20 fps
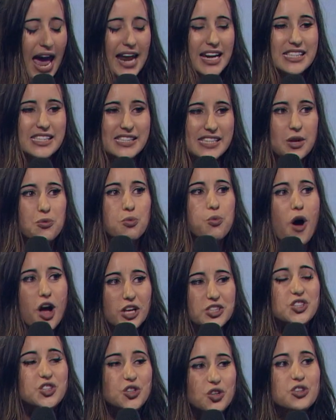And He said,
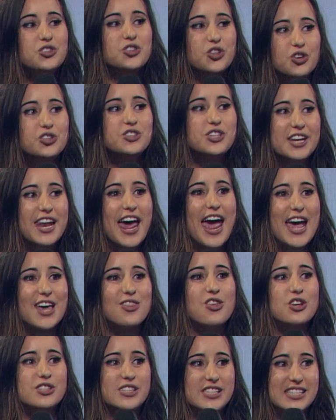what you do
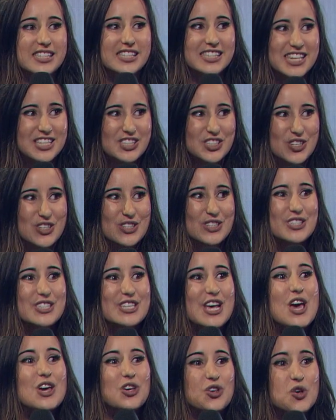today, those
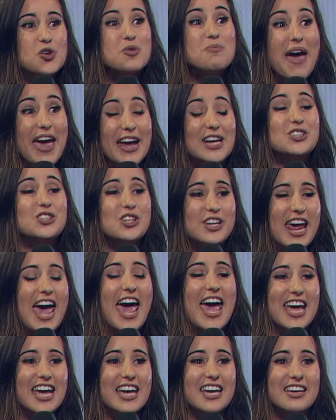decisions you make
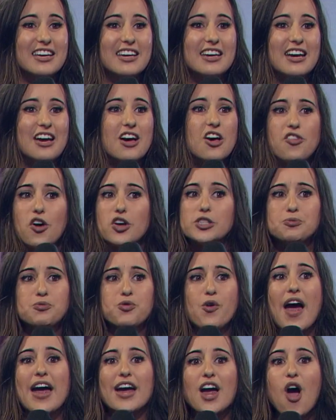today, those
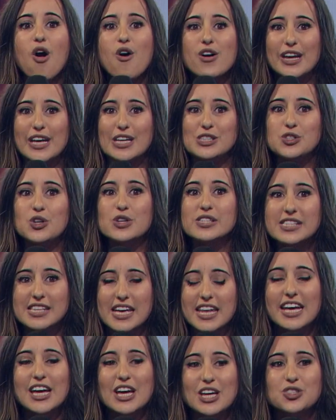priorities you're
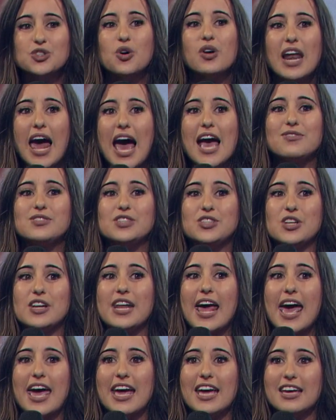setting in your lives
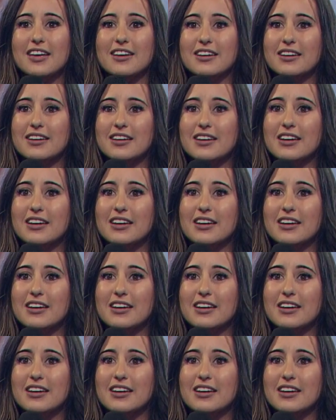today,